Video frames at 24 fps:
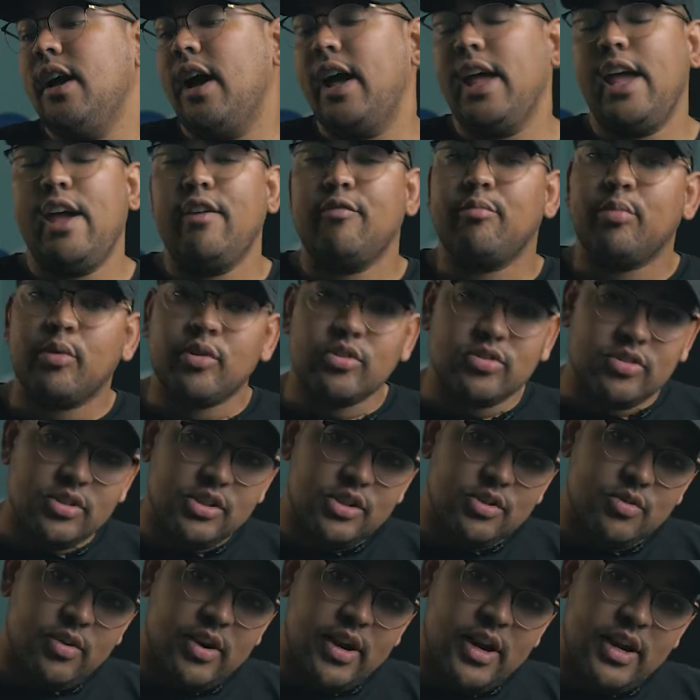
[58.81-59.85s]
I have
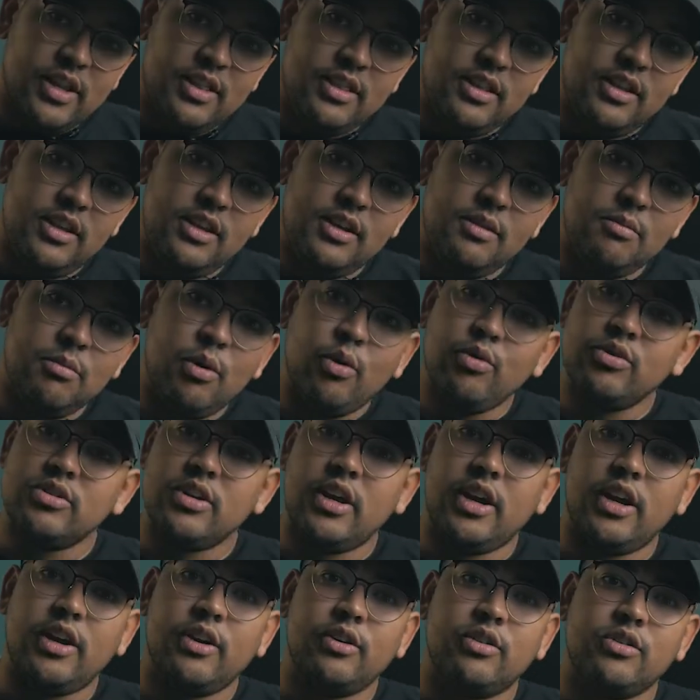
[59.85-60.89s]
personally tried the
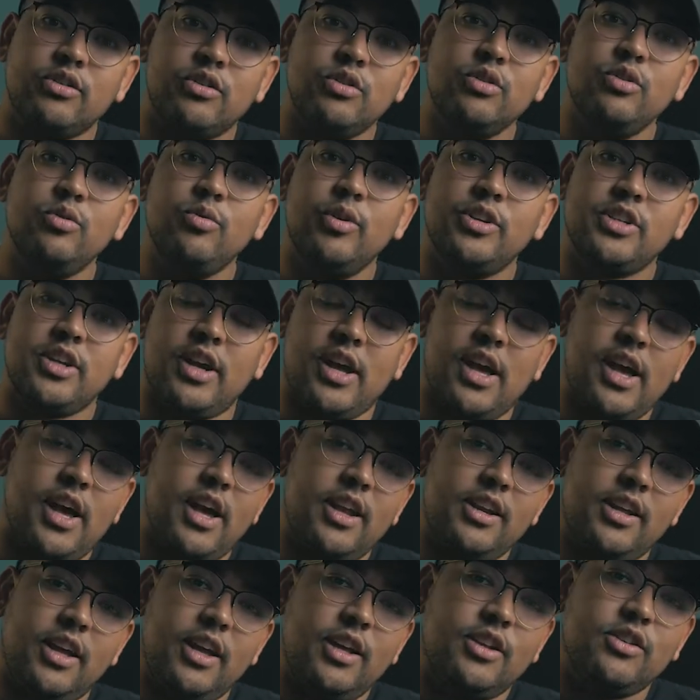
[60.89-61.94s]
Moza Air 2, which I
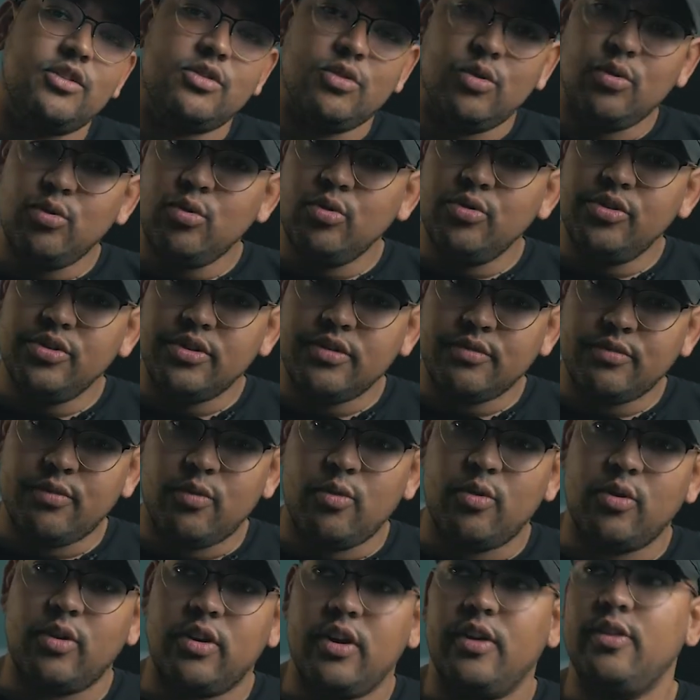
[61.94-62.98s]
had and sold
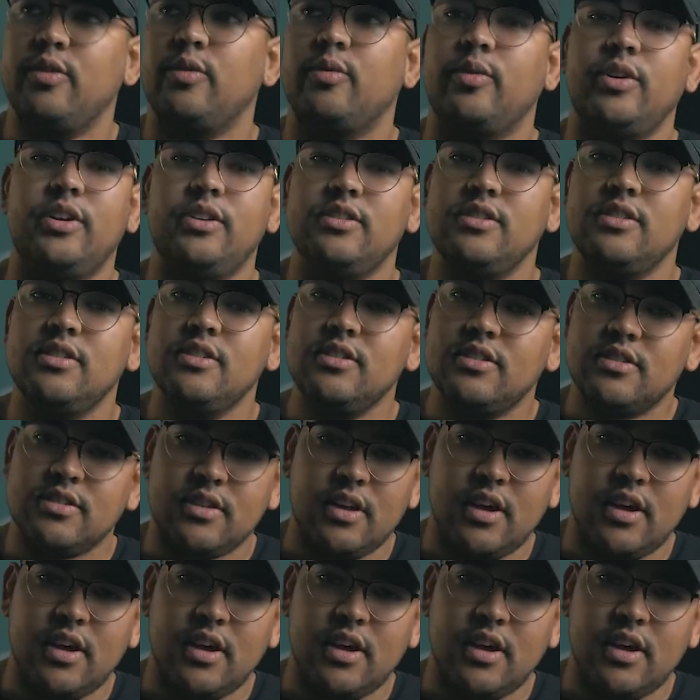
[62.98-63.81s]
for other reasons.